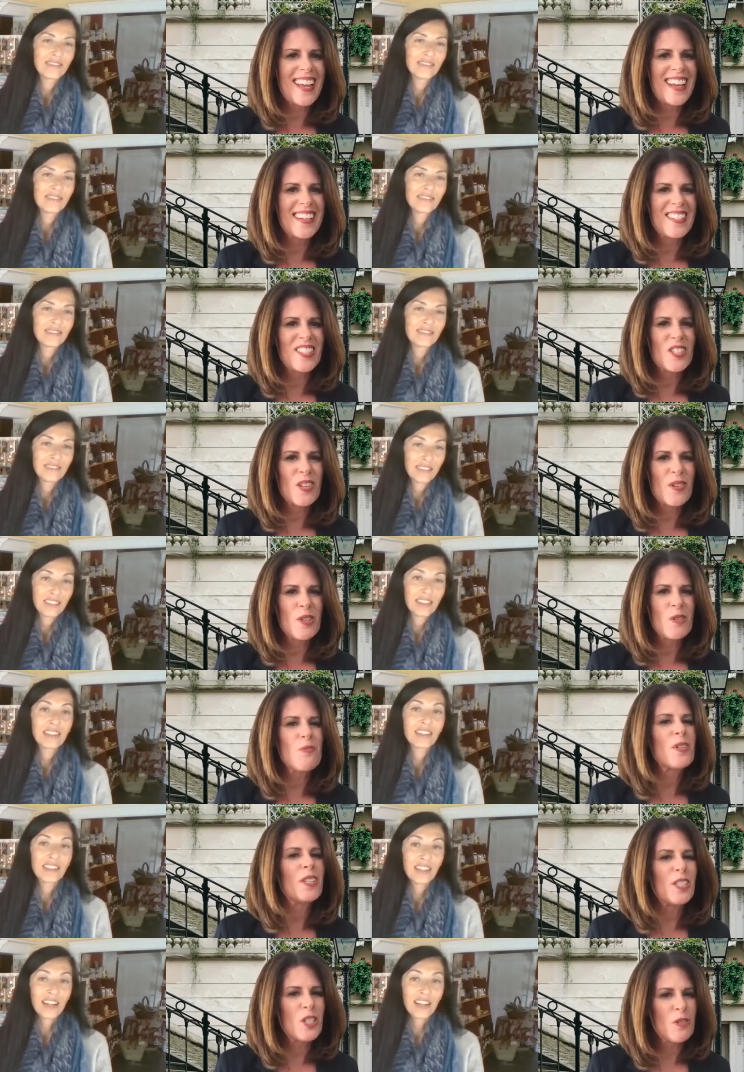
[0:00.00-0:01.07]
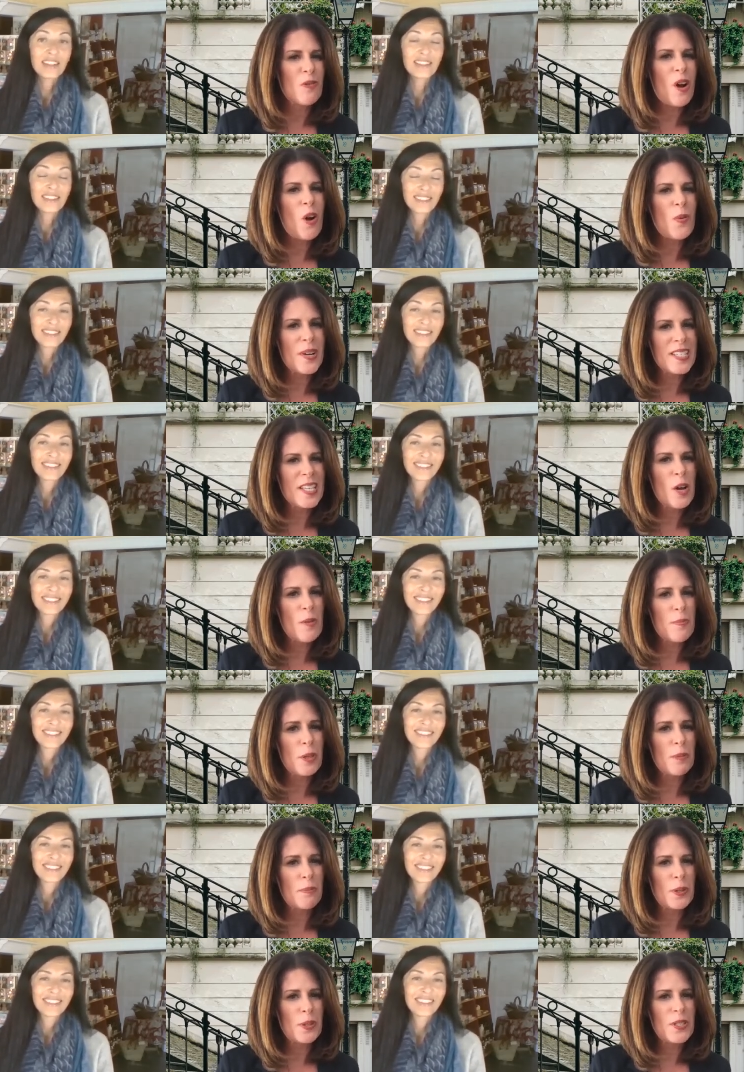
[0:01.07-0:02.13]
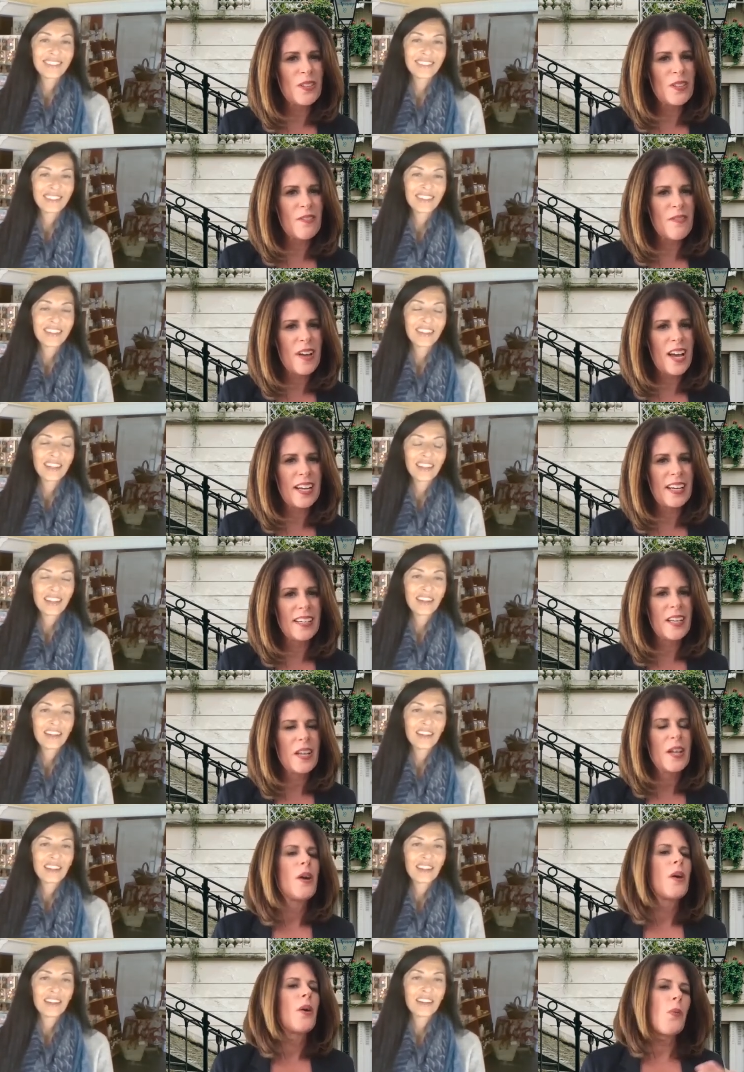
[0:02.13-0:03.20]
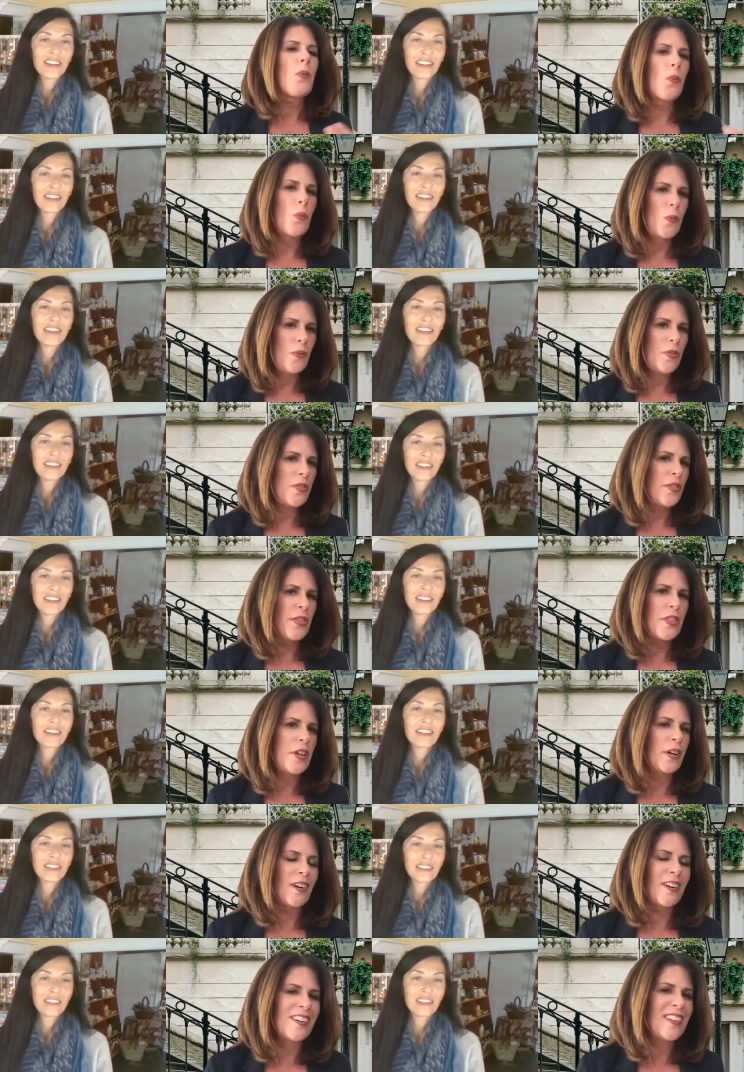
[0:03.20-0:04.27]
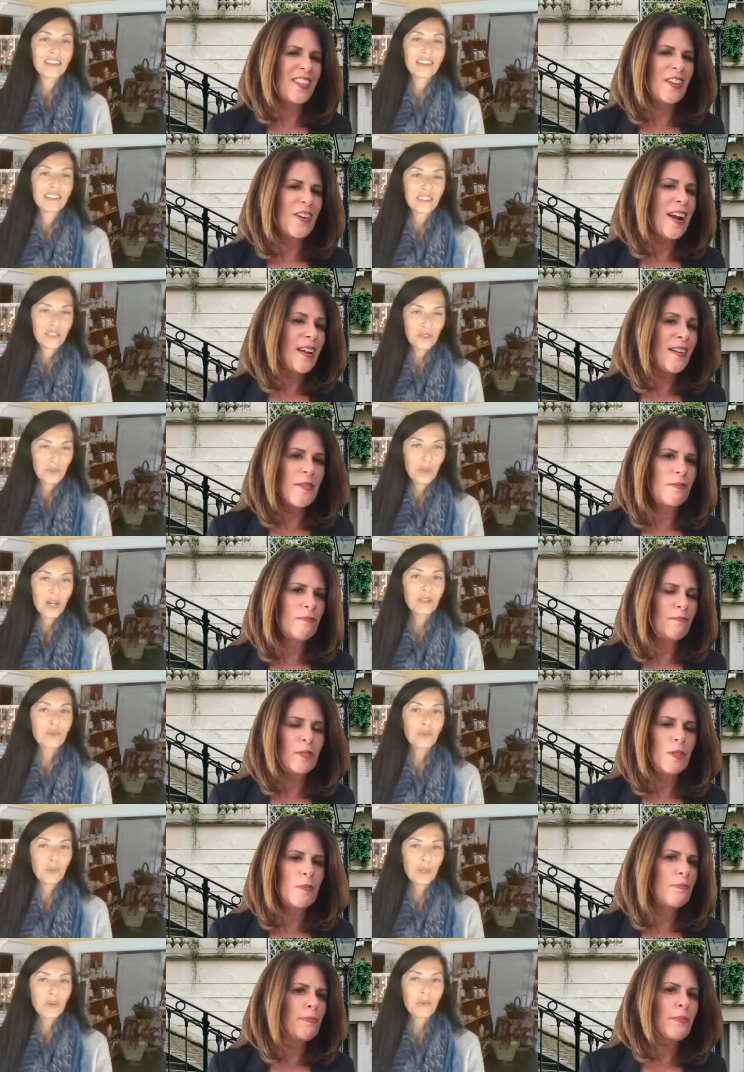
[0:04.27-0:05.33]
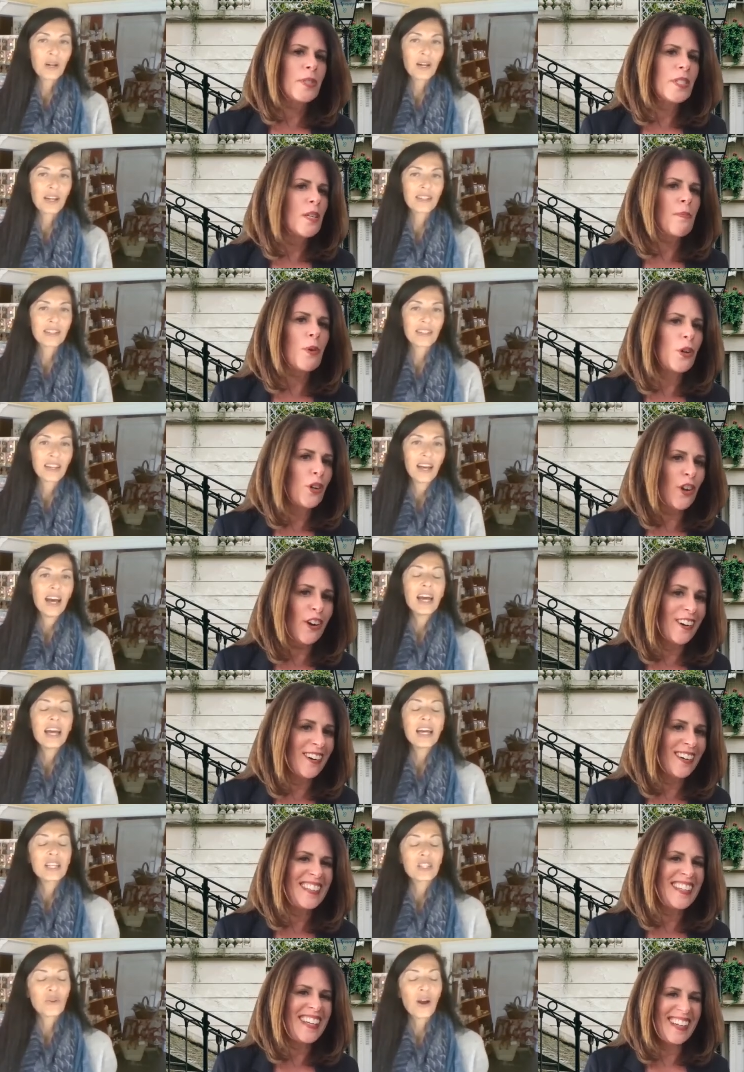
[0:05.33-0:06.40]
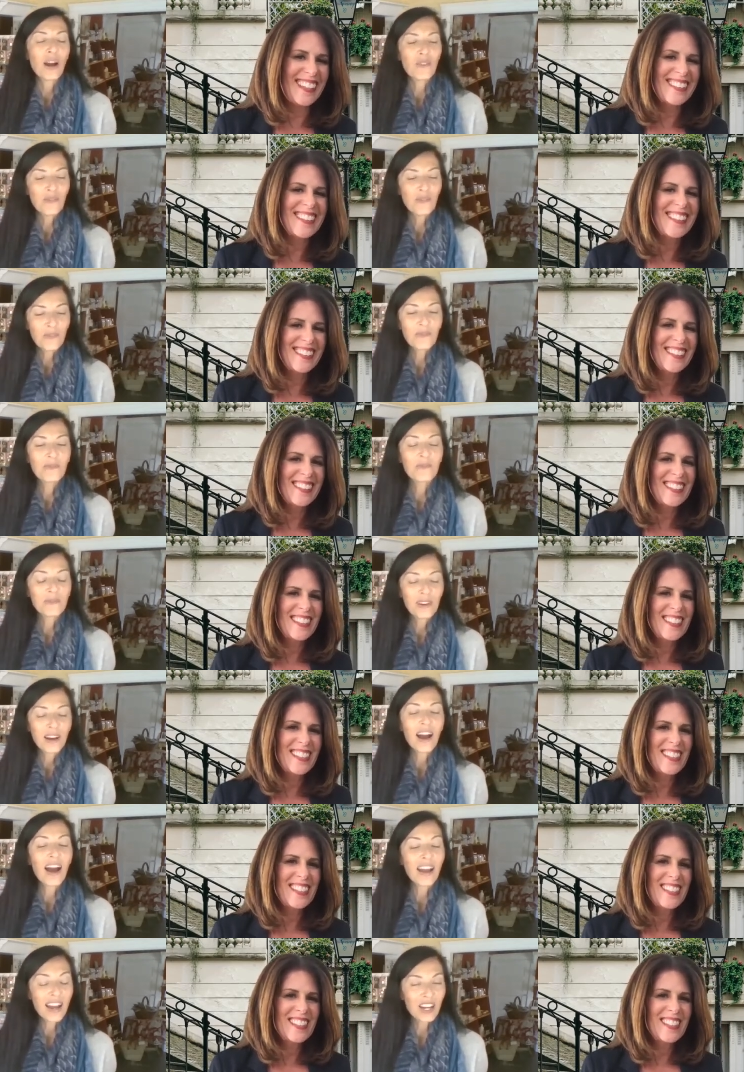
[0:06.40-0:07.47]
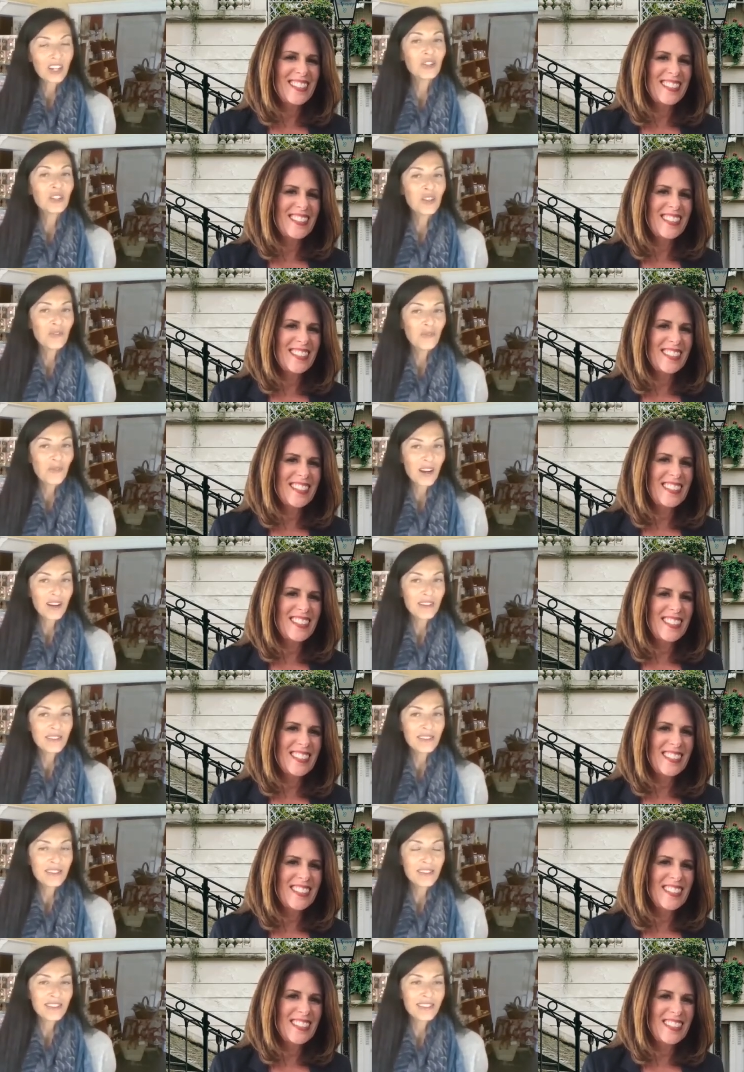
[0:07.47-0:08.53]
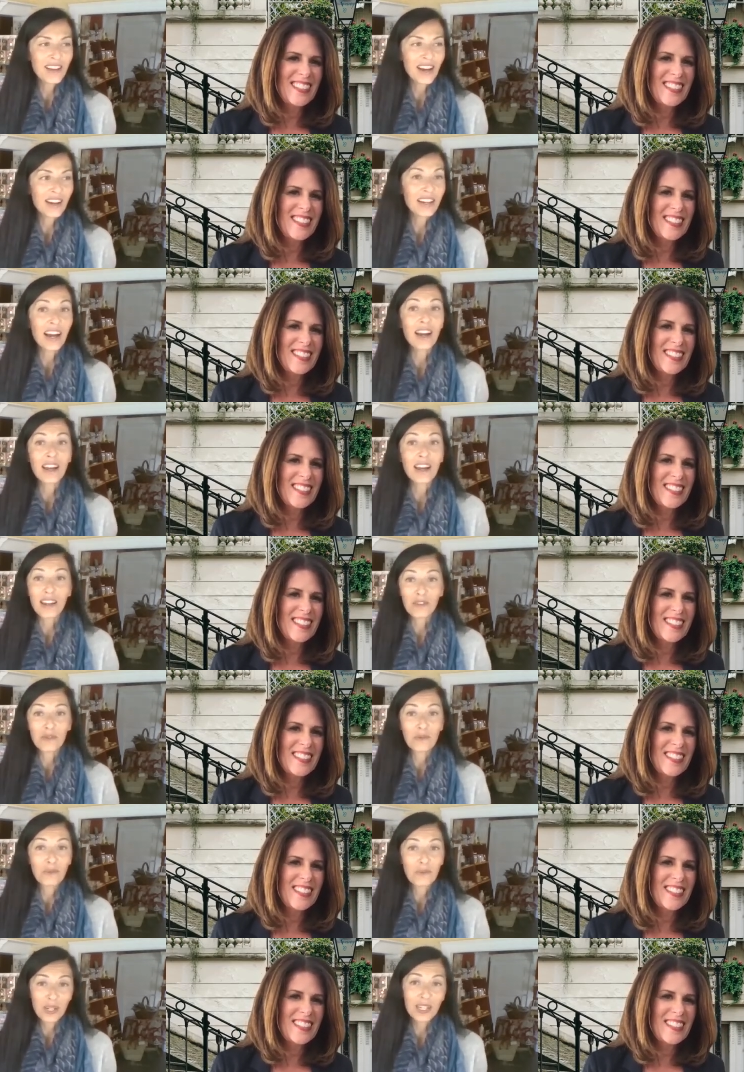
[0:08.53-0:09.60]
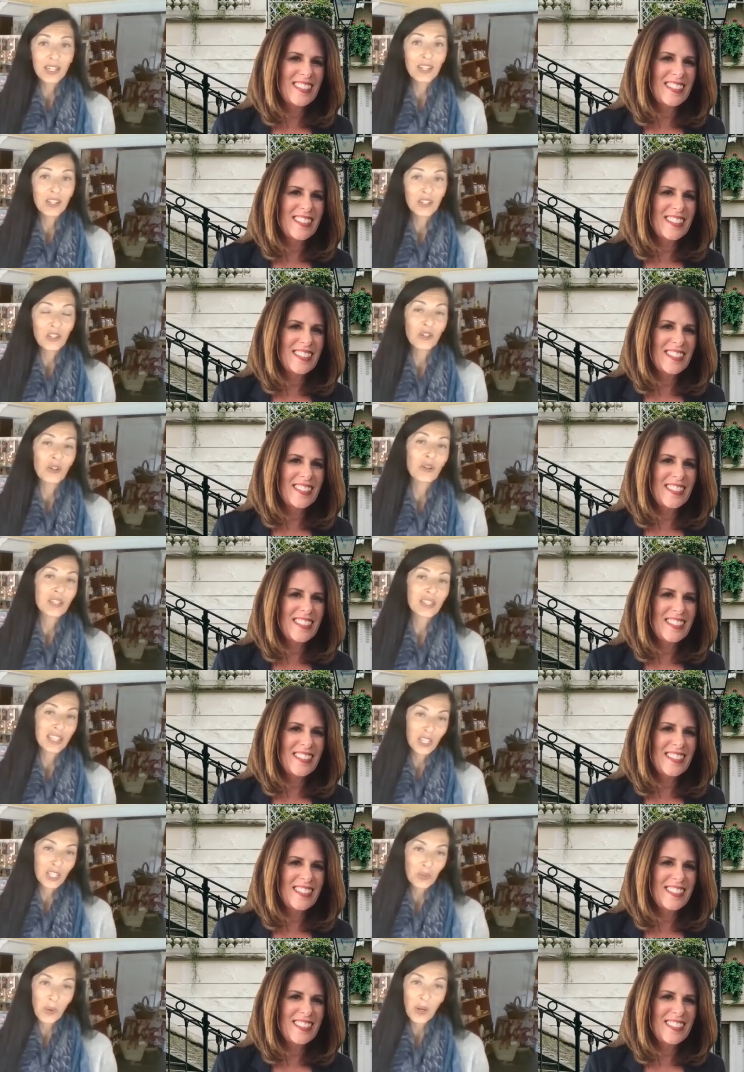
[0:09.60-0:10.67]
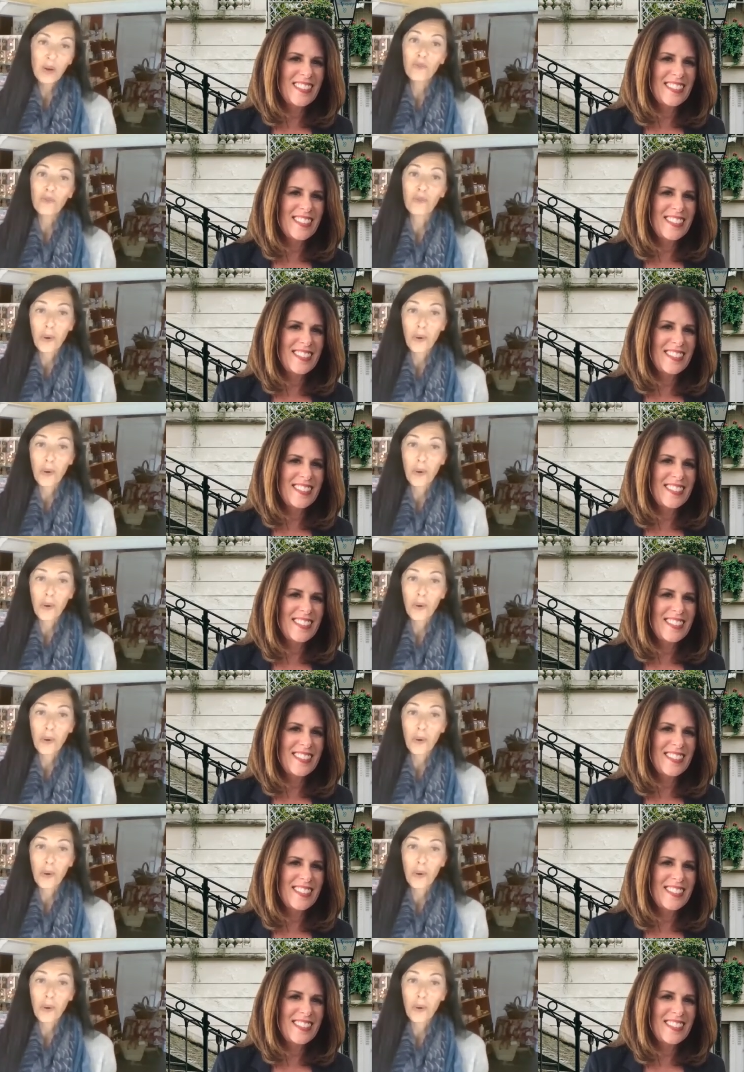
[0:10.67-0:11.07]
Speaker 1: and so you really do always help the person find their petit
Speaker 2: bonheur. Yeah. So I actually found that I really enjoyed this way of